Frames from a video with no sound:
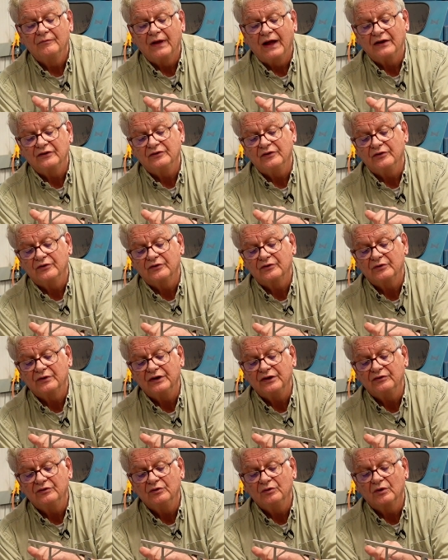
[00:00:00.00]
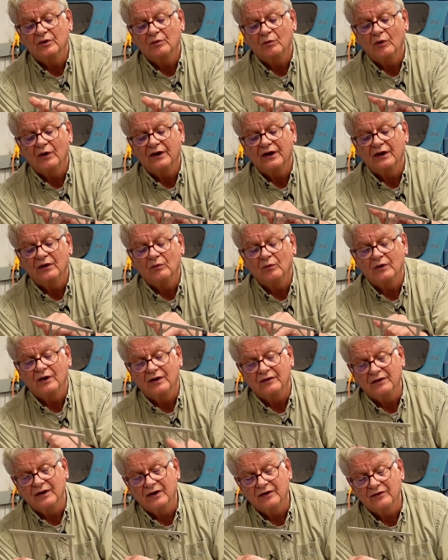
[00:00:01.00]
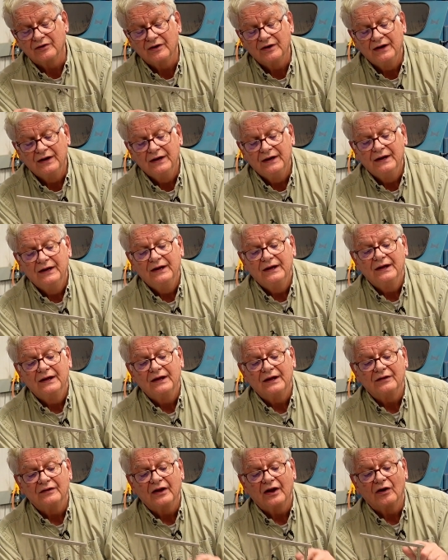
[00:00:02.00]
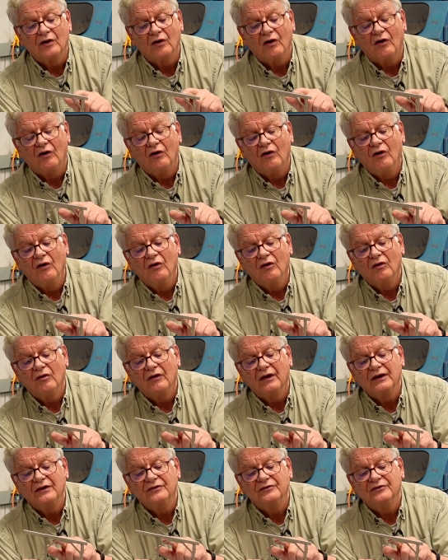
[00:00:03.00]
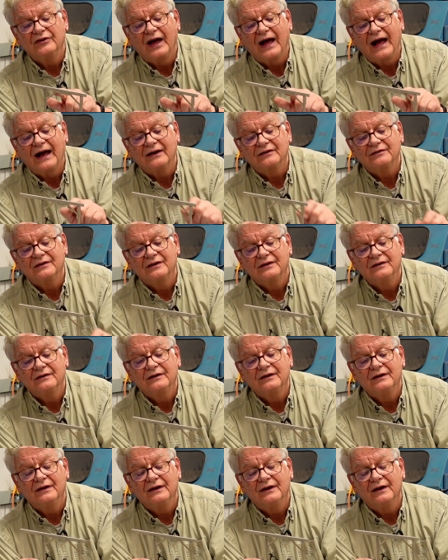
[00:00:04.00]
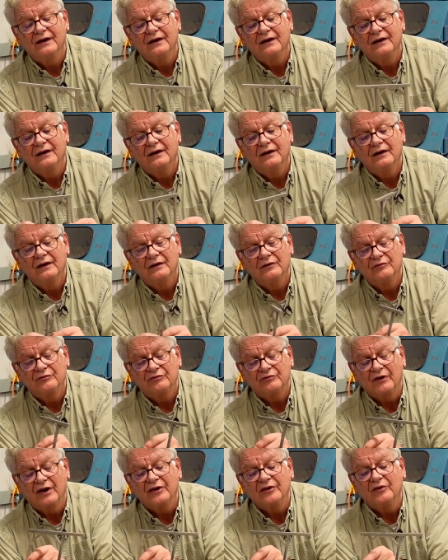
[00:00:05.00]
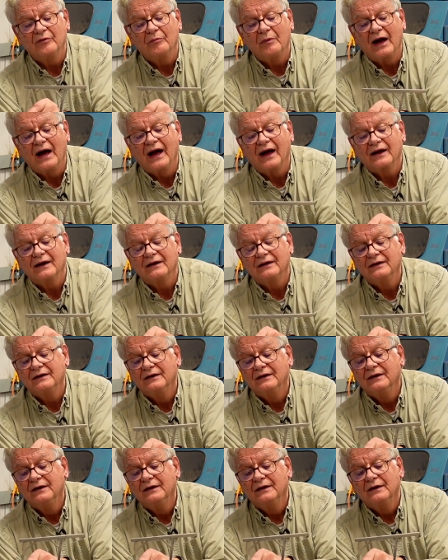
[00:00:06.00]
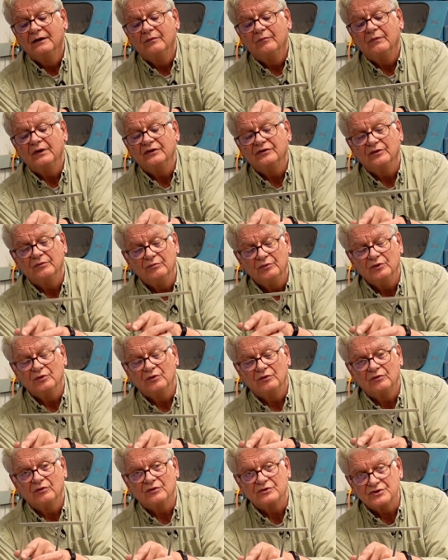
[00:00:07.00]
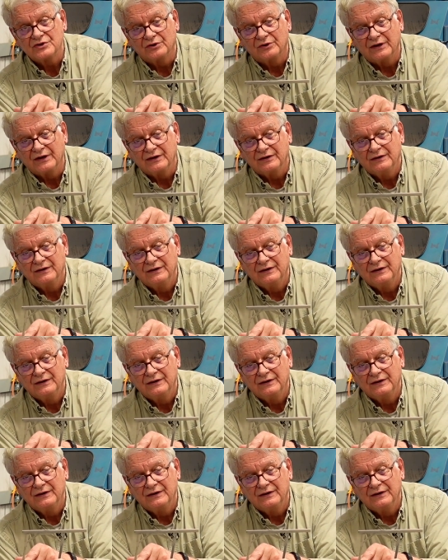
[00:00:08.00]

Actually 3, 2 on one end, 1 on the other. And they're all exact, front to back, Makes a beautiful joint.